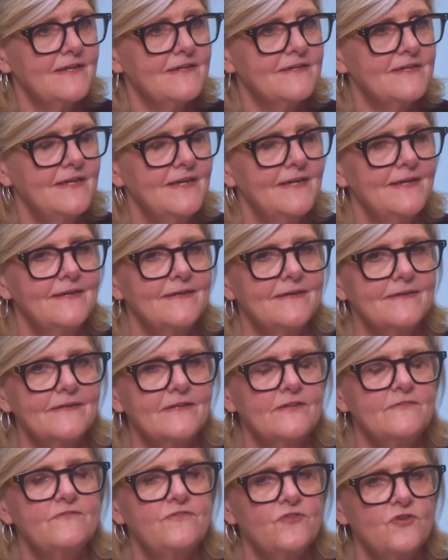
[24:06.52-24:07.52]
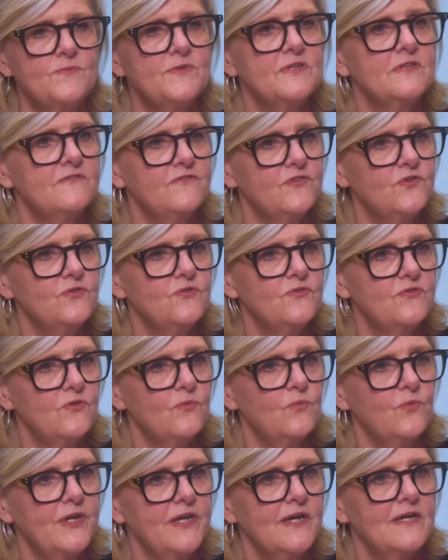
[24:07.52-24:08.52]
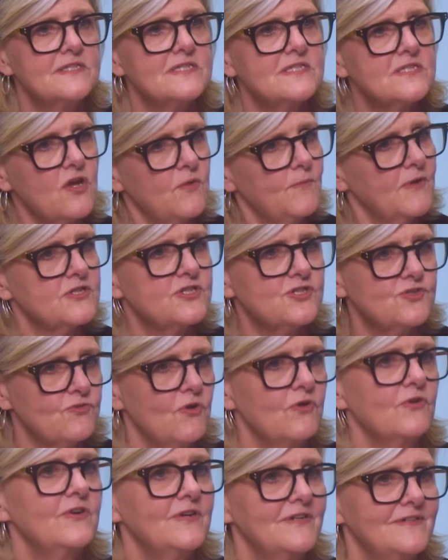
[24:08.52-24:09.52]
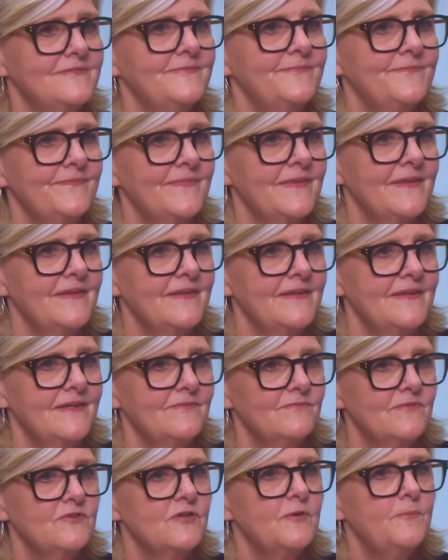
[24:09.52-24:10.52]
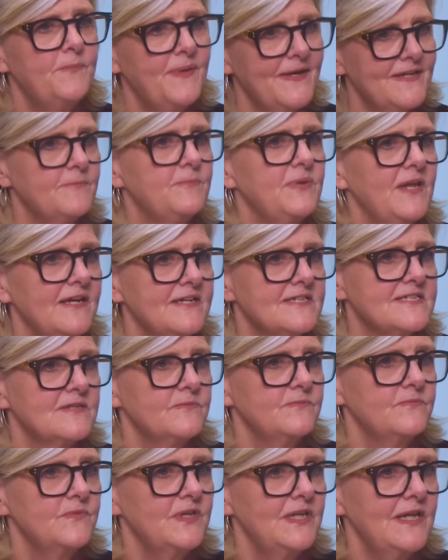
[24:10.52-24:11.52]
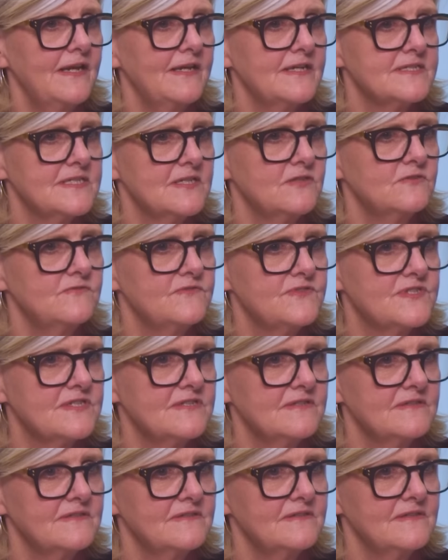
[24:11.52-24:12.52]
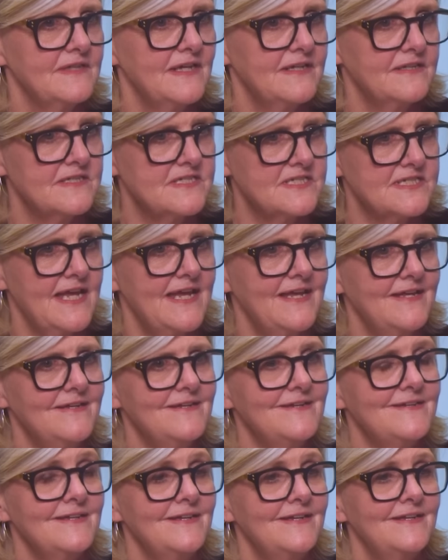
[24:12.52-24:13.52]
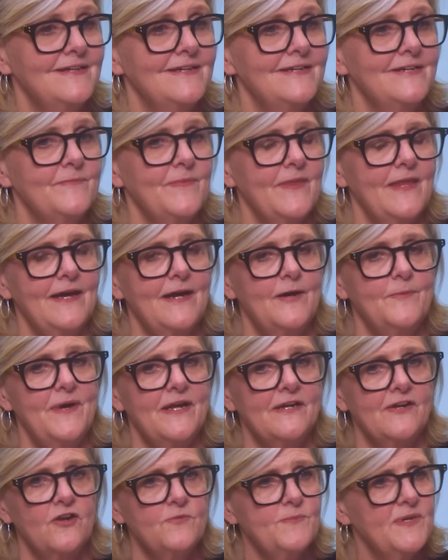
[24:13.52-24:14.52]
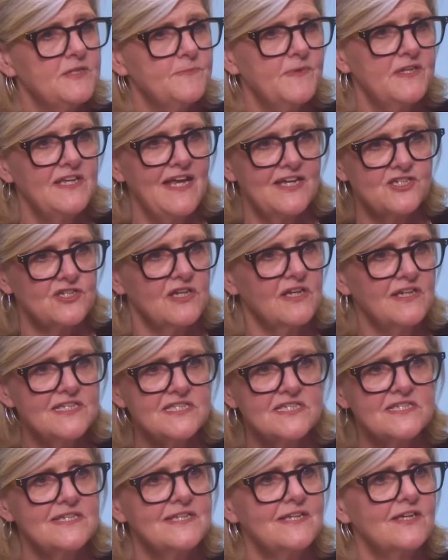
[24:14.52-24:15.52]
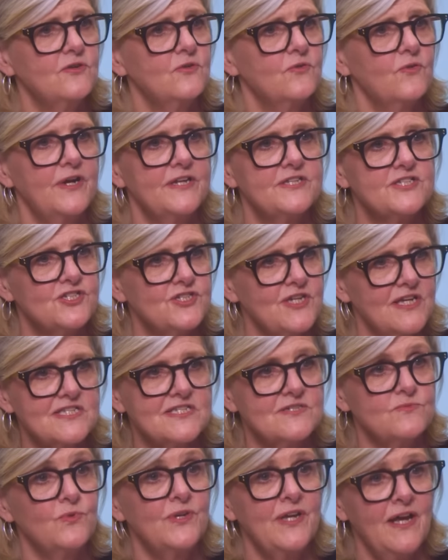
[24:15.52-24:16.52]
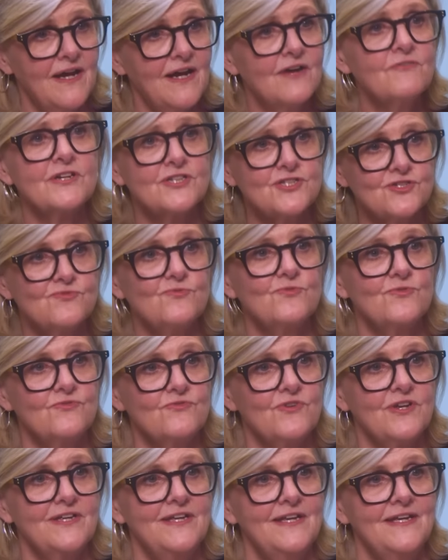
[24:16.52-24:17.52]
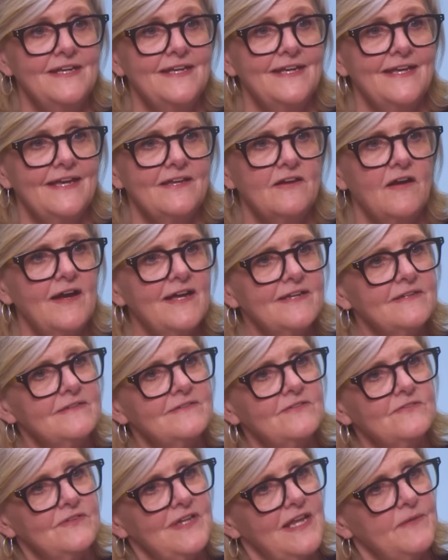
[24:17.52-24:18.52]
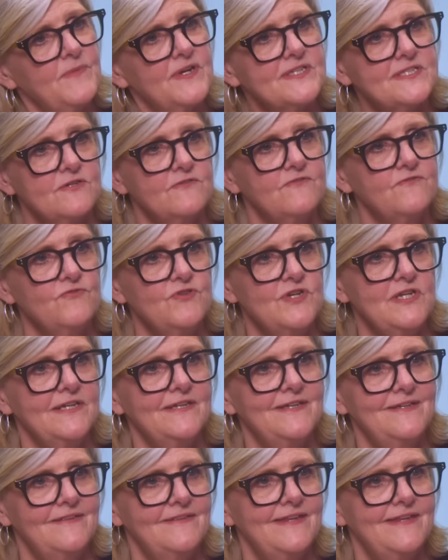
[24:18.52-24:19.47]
and confirmed in the view that we are so much stronger. We're in a better place than we let ourselves understand. And I don't mean to be nationalistic, or it's just we are extraordinary. And I hadn't let myself really